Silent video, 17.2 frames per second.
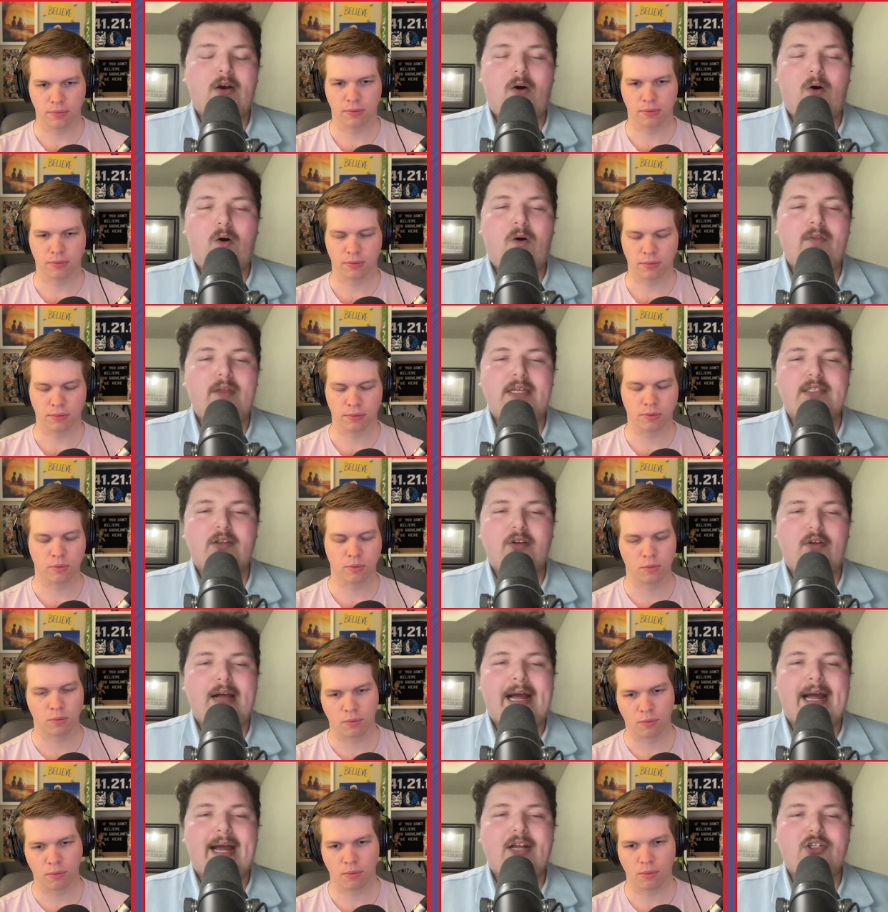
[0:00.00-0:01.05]
Speaker 1: all these
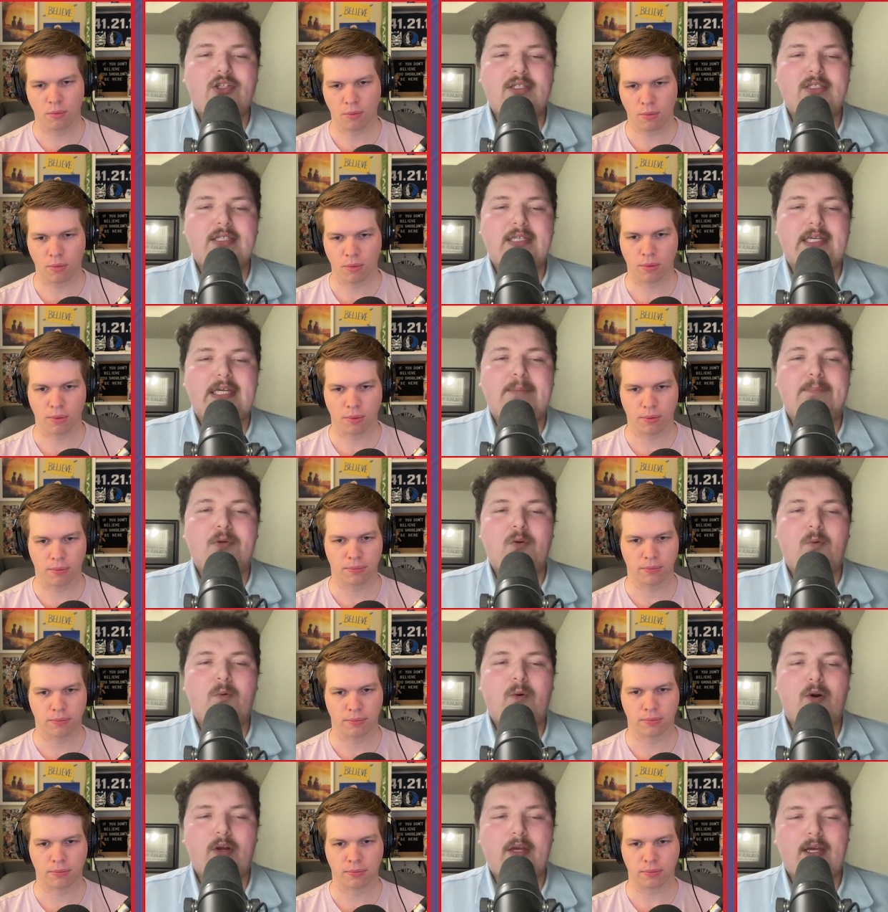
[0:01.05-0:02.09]
little actions keep you
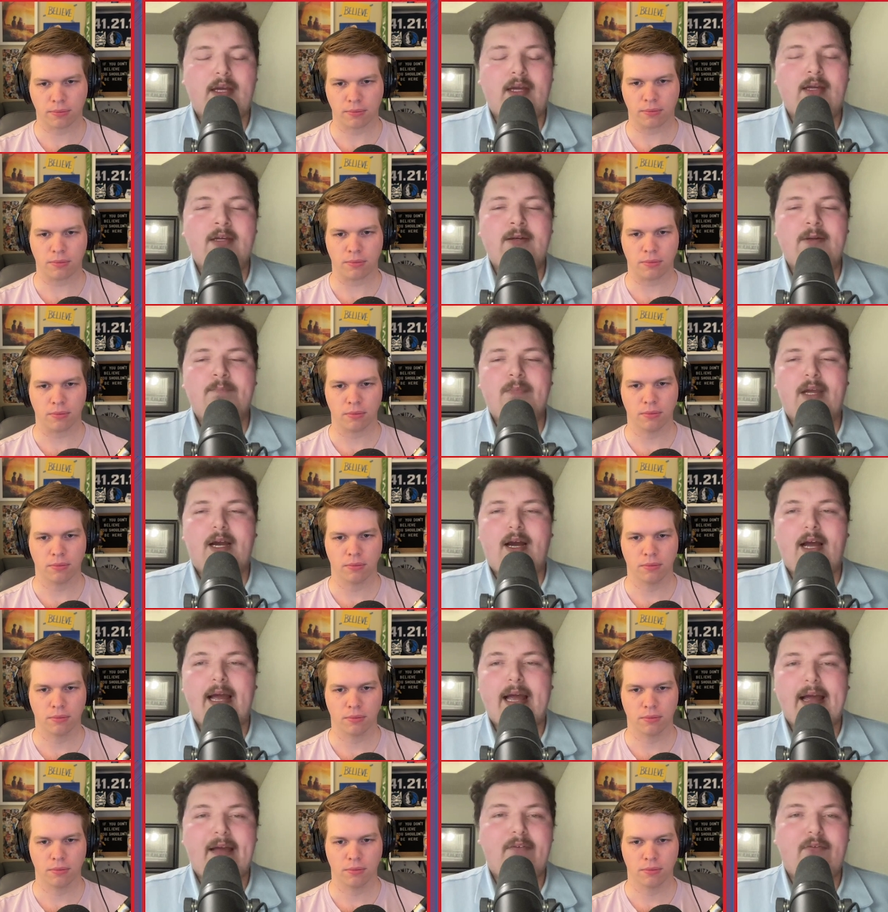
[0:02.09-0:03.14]
working Uh,
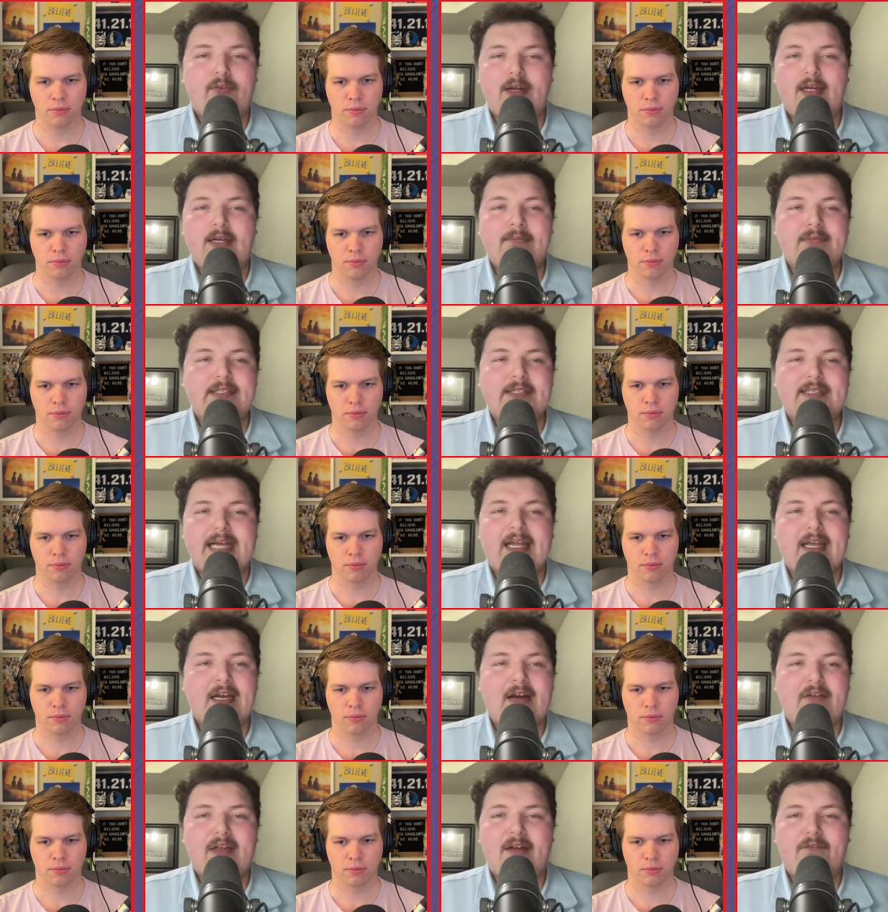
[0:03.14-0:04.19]
every
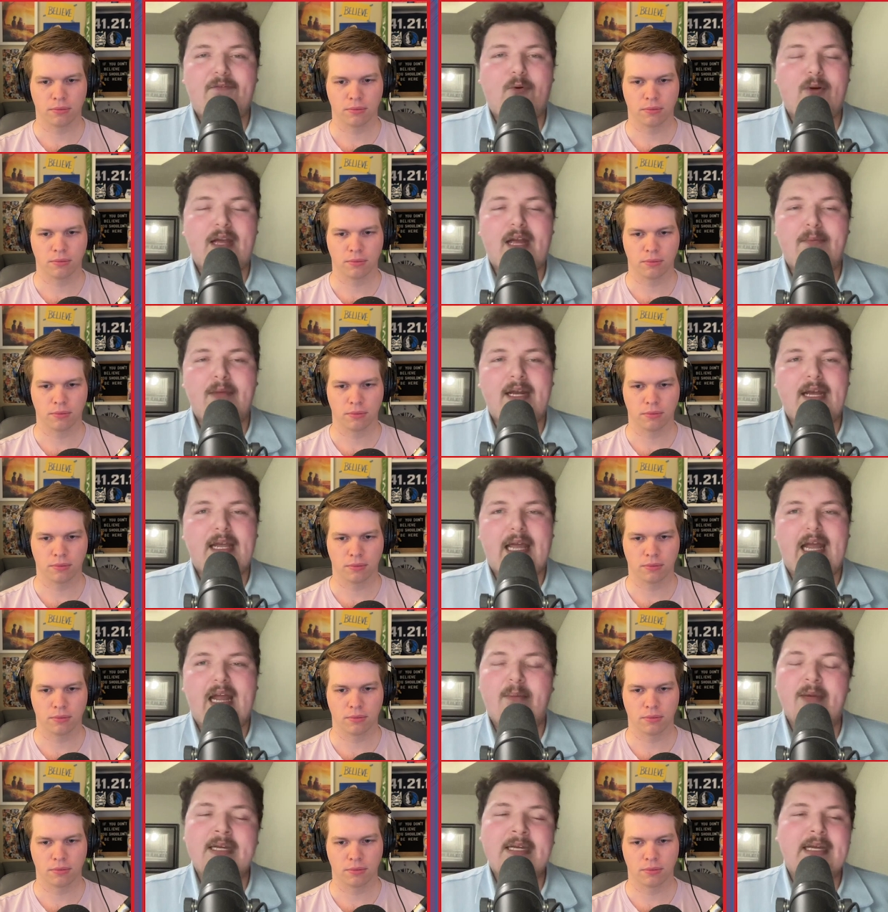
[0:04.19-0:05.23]
second of that forty-eight minute
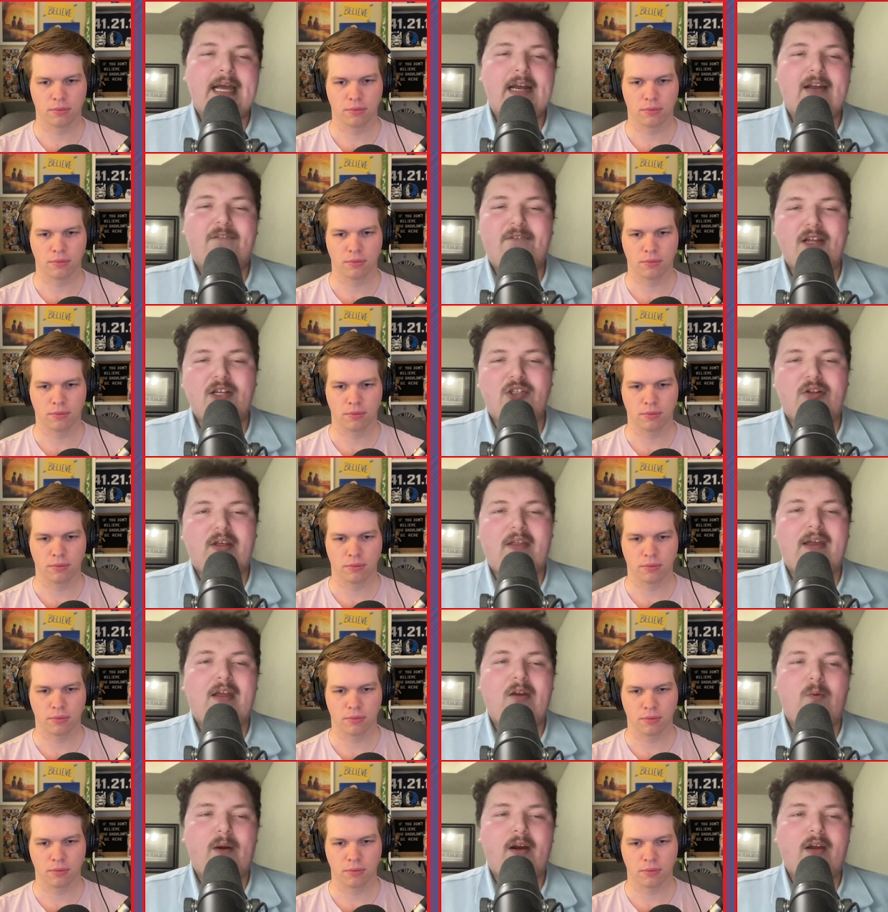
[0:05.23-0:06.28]
game, and eventually
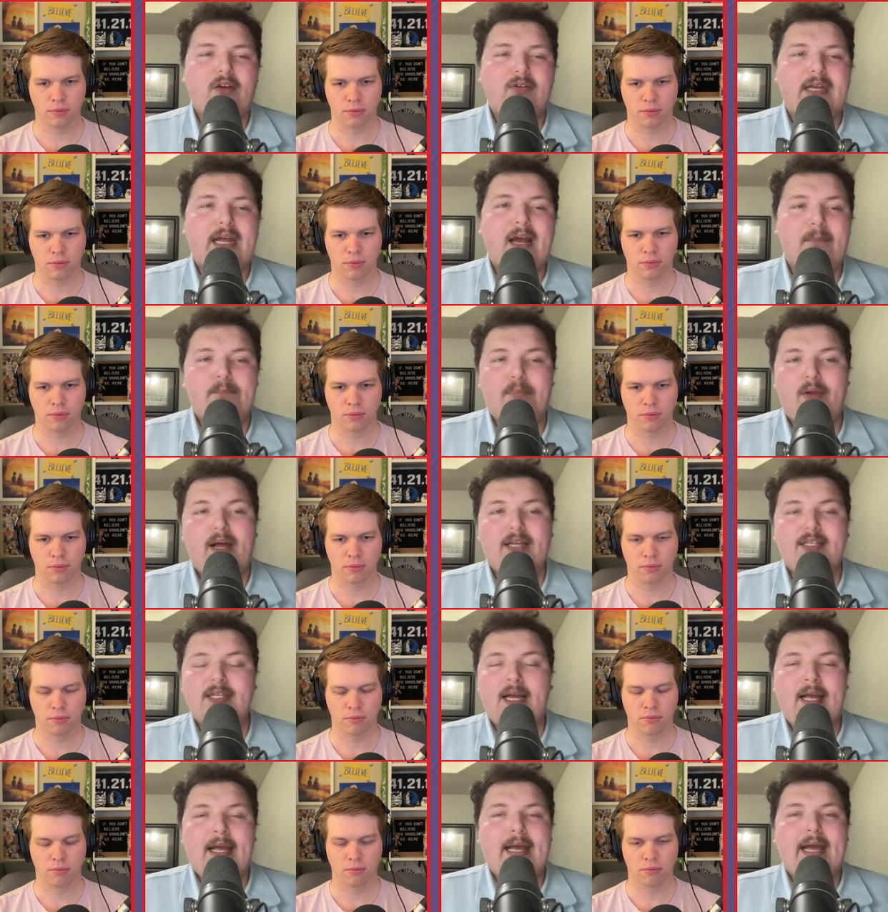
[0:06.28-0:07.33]
they can wear you down.
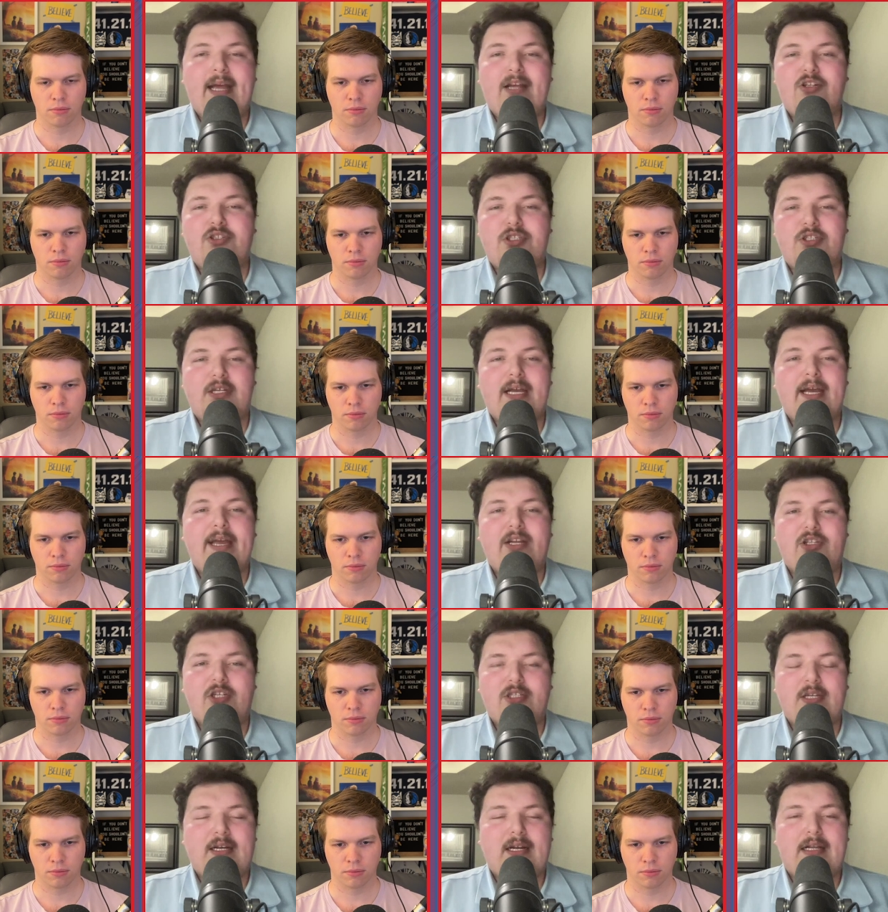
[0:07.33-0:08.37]
Plus, S G A is
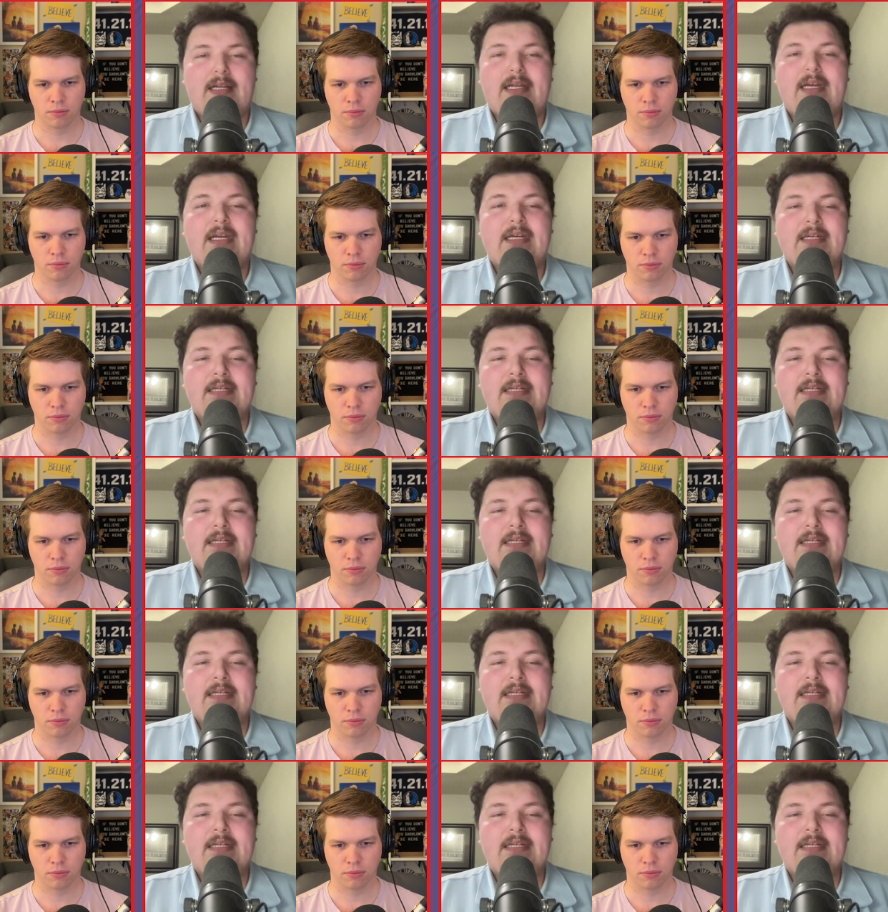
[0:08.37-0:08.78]
just an elite,